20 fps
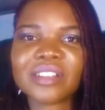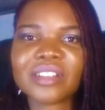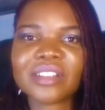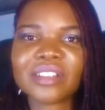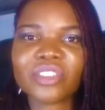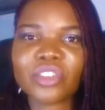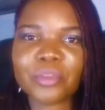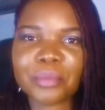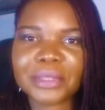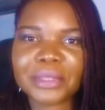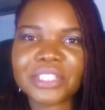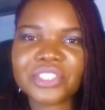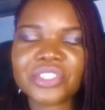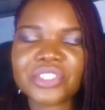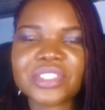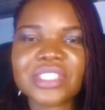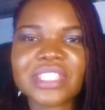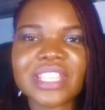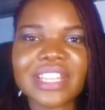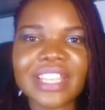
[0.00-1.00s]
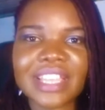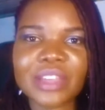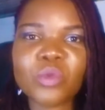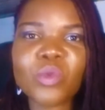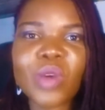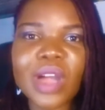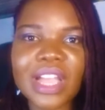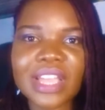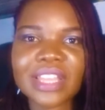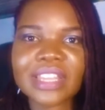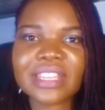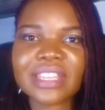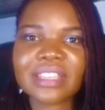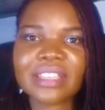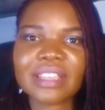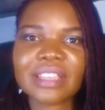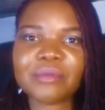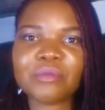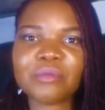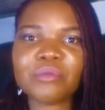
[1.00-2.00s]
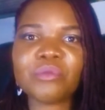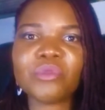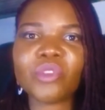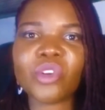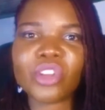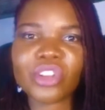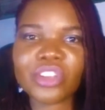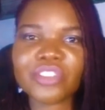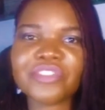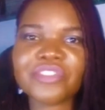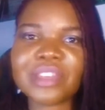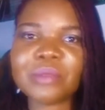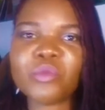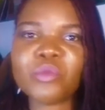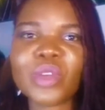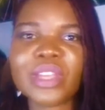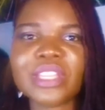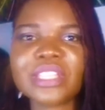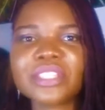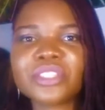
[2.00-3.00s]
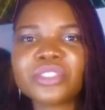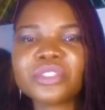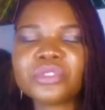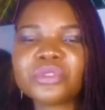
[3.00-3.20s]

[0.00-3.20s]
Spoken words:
competitions that I won, all of them went